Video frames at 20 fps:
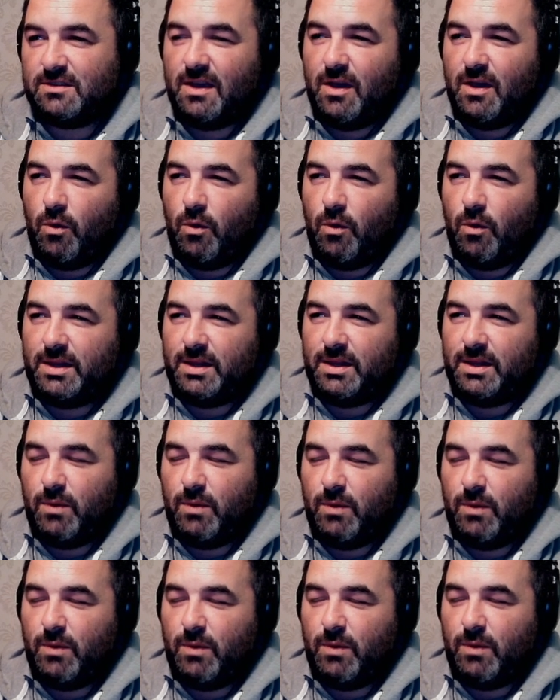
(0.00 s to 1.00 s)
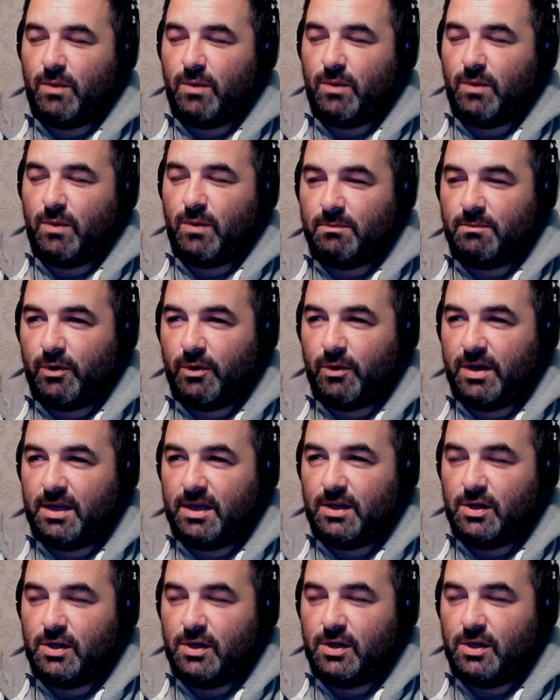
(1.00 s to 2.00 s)
when they were beaten by
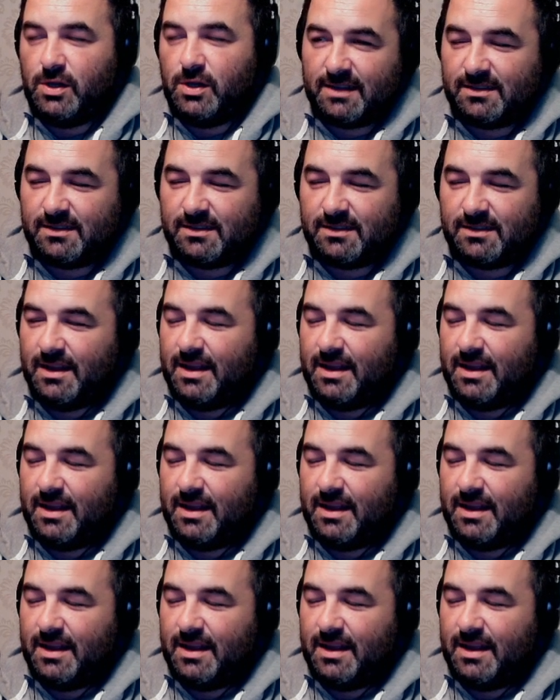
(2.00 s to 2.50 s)
Newcastle.